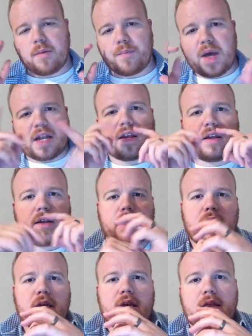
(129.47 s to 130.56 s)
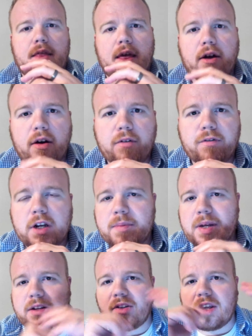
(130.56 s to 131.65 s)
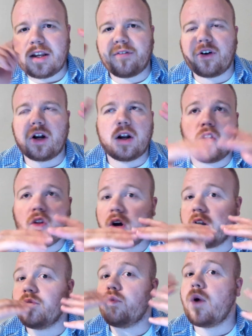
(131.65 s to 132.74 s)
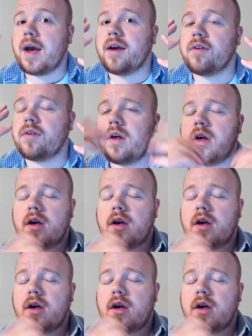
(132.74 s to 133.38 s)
But they are fundamentally different in a lot of ways.